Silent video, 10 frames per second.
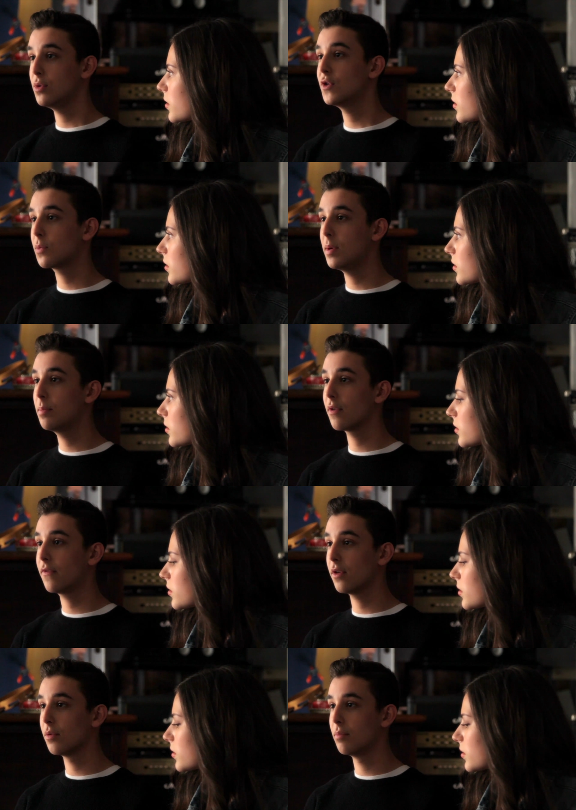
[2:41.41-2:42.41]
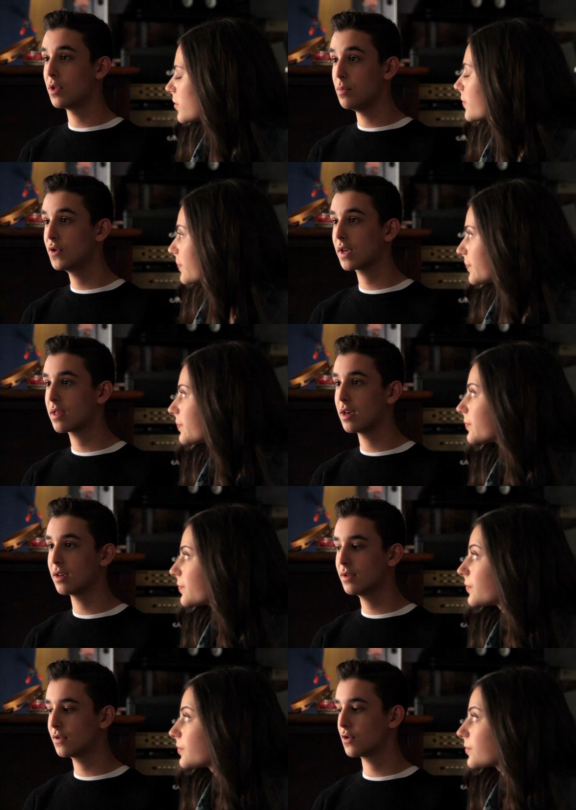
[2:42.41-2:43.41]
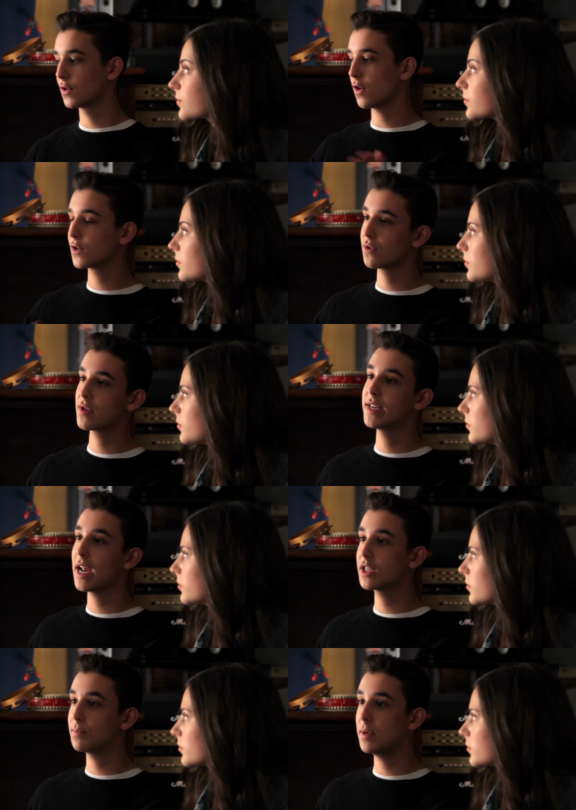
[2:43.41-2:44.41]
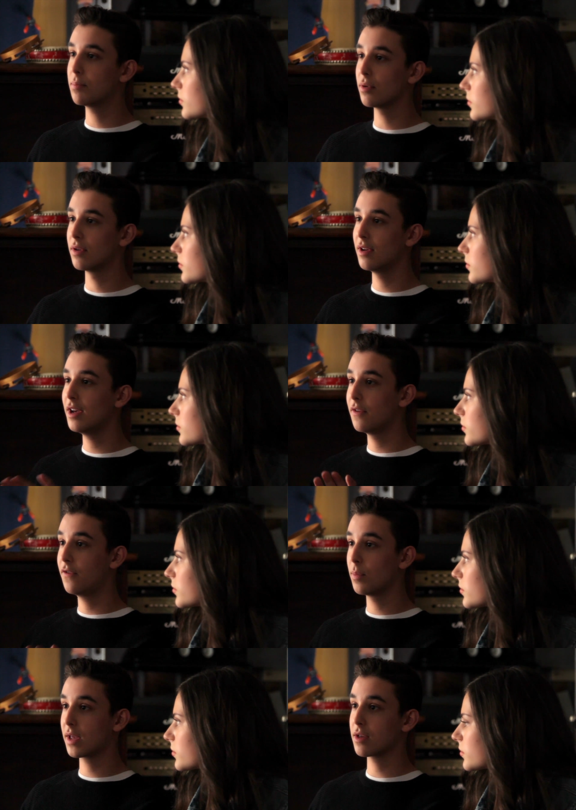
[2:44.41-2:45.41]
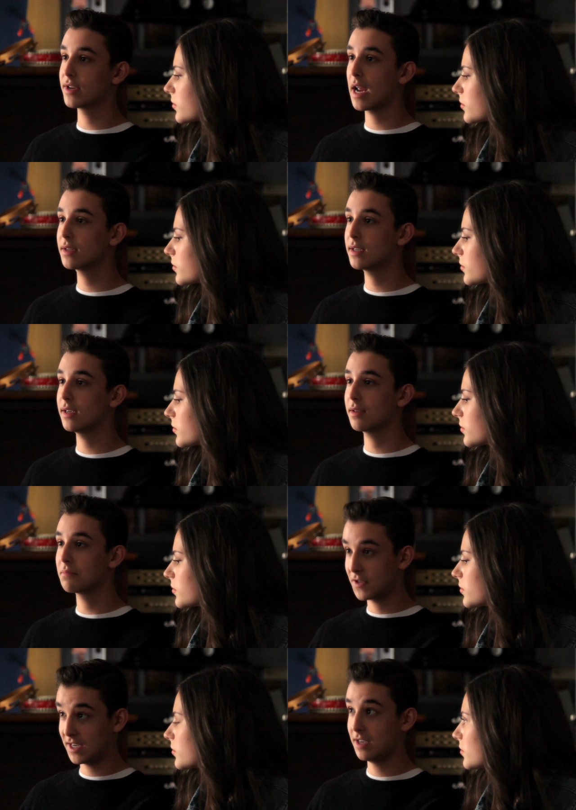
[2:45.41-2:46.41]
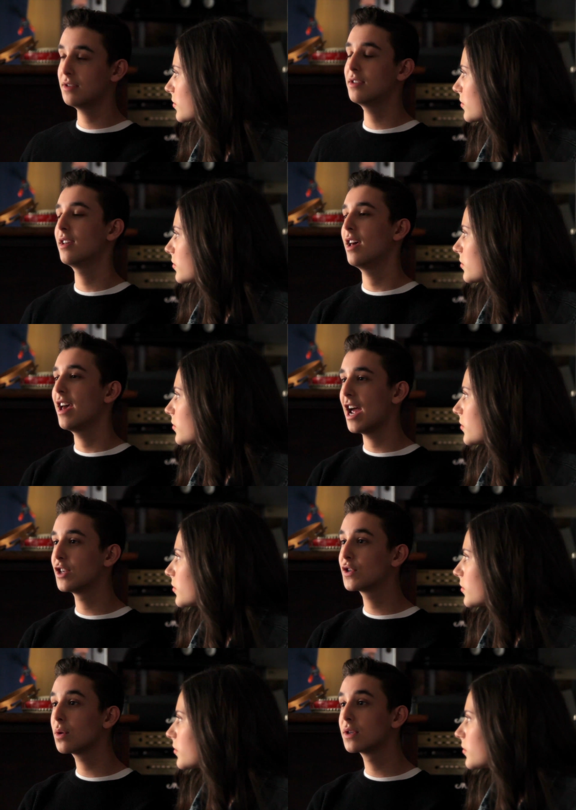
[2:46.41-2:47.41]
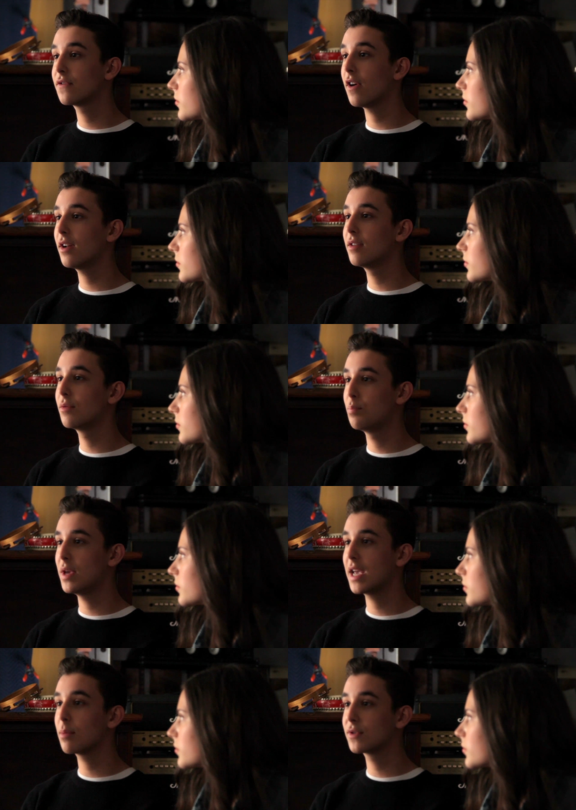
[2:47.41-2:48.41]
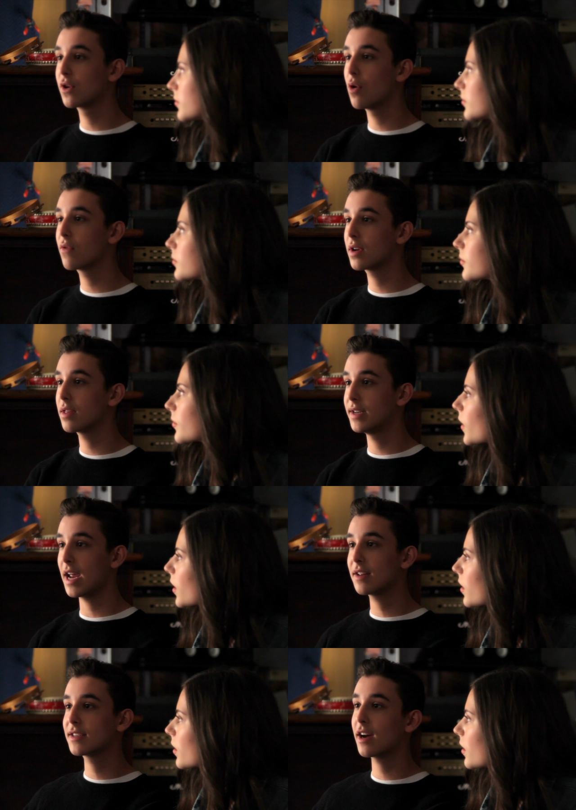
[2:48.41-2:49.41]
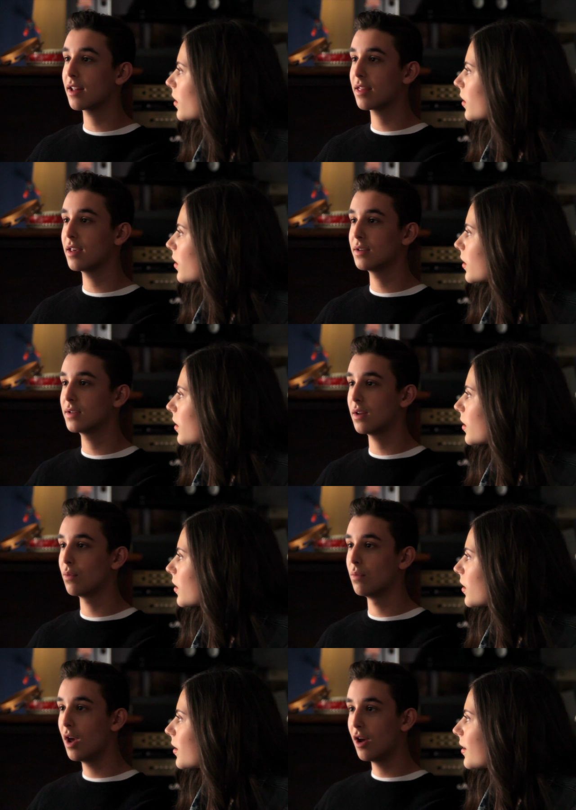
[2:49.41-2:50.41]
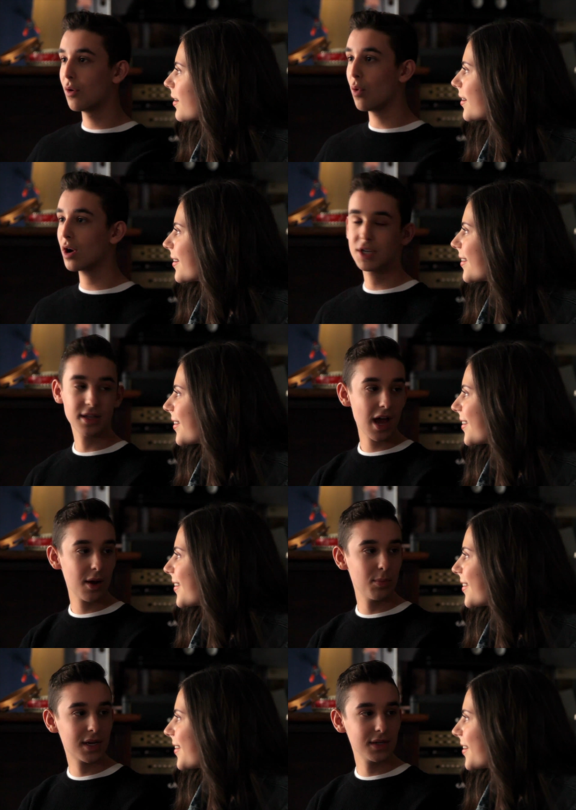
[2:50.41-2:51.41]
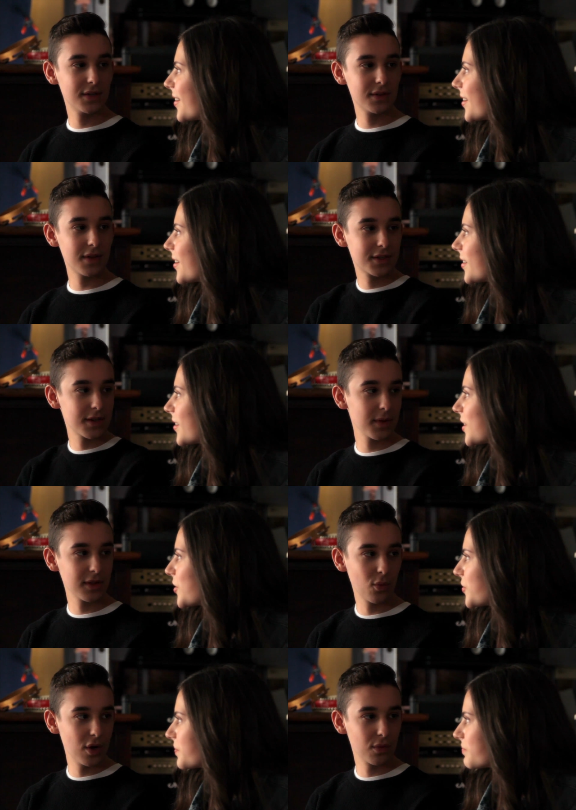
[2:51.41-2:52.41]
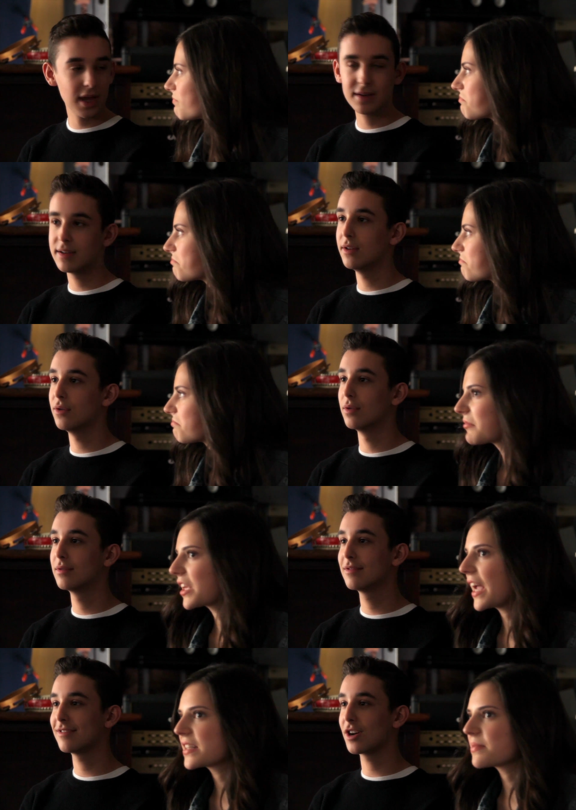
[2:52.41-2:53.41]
Speaker 1: the music people film the music things there's also the dance people filming their dance scenes and so it was fun being able to go over to the dance side of things and watching that because that's something that we don't get to do yeah